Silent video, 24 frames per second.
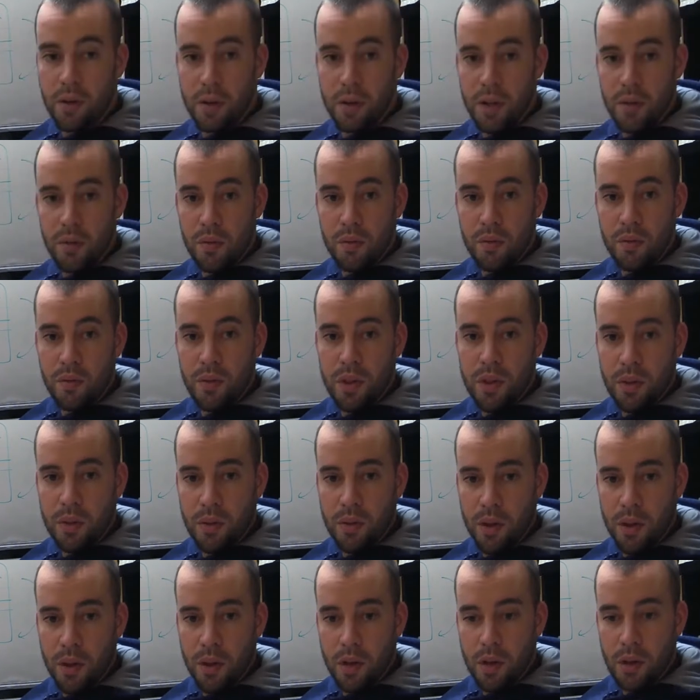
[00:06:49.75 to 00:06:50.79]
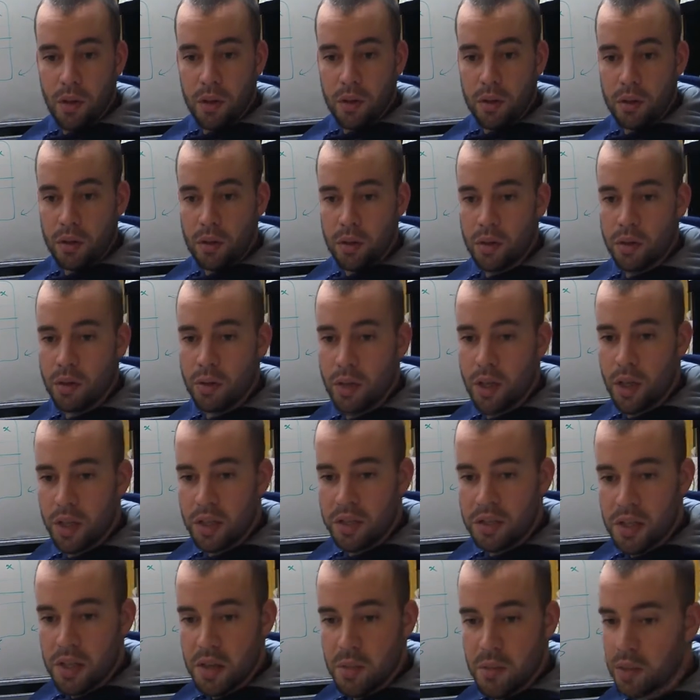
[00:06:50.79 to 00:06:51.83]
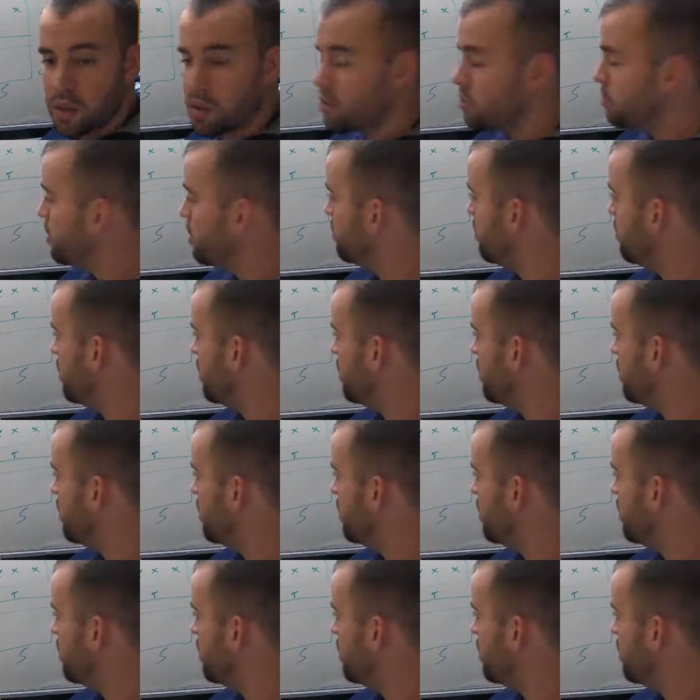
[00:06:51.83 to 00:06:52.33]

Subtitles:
It fit their team a little bit